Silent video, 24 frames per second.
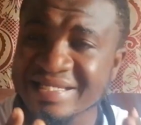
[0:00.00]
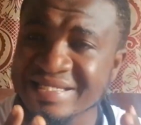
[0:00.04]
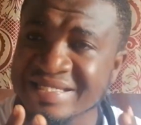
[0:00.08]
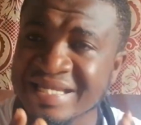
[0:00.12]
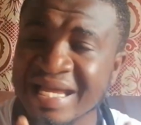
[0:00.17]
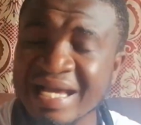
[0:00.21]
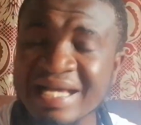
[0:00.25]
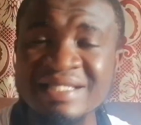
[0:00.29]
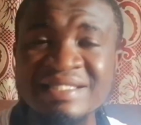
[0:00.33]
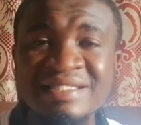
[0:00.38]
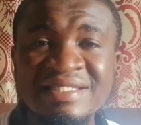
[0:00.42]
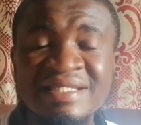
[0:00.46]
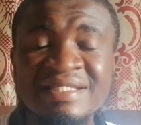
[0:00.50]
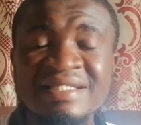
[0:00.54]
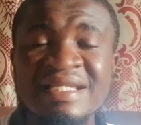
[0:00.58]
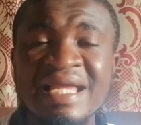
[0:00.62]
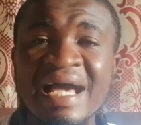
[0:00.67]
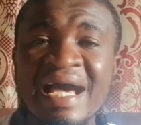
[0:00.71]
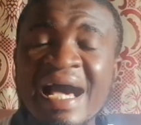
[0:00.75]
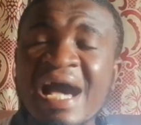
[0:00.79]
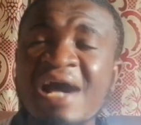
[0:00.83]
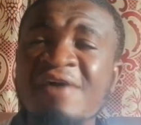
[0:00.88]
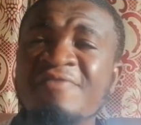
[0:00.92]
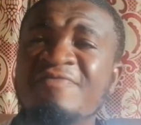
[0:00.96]
doesn't
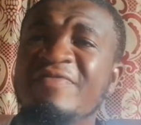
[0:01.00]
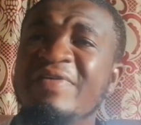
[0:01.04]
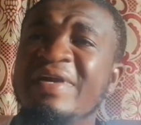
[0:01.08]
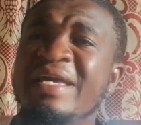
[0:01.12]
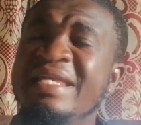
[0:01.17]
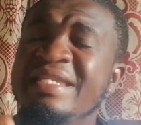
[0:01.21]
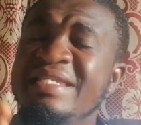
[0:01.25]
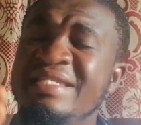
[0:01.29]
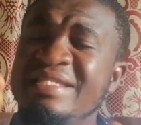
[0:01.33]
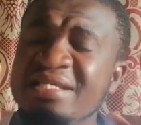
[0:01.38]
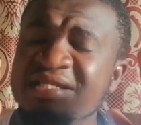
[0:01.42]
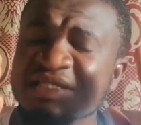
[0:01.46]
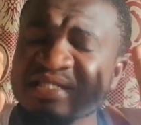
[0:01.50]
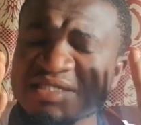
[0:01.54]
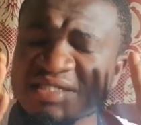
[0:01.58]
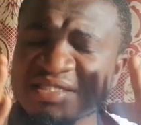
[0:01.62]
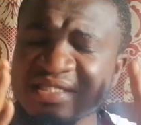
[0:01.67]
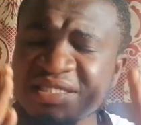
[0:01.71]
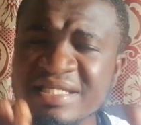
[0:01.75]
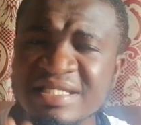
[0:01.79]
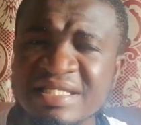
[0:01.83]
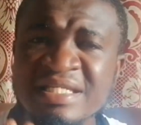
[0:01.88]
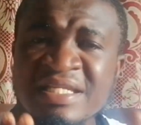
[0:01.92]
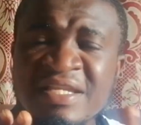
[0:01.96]
have any
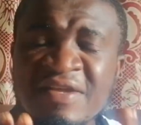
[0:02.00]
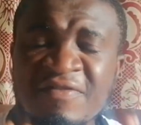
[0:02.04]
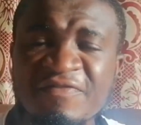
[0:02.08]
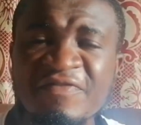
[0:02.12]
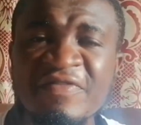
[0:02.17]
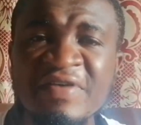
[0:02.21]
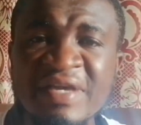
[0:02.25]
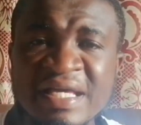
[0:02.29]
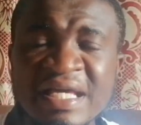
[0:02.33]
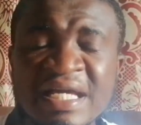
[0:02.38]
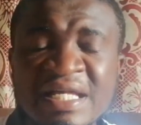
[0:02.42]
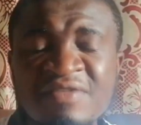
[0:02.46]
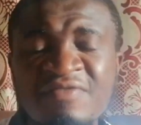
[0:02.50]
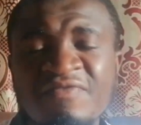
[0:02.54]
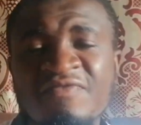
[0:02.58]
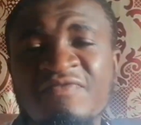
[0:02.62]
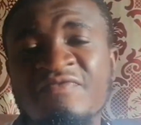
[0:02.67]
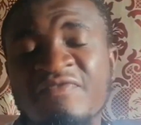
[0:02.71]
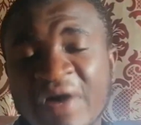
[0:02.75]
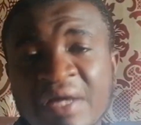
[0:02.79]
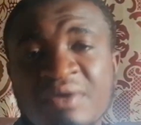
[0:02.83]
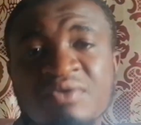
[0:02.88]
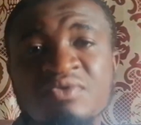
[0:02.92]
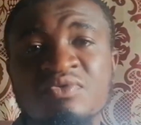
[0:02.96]
significant
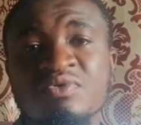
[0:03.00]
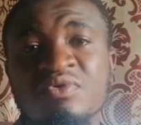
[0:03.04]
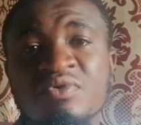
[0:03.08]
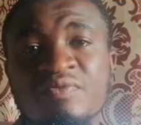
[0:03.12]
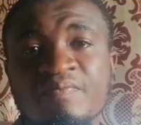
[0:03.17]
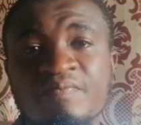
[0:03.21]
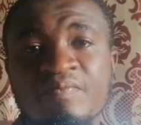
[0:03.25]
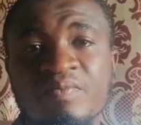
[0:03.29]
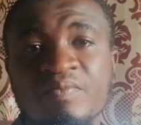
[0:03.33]
value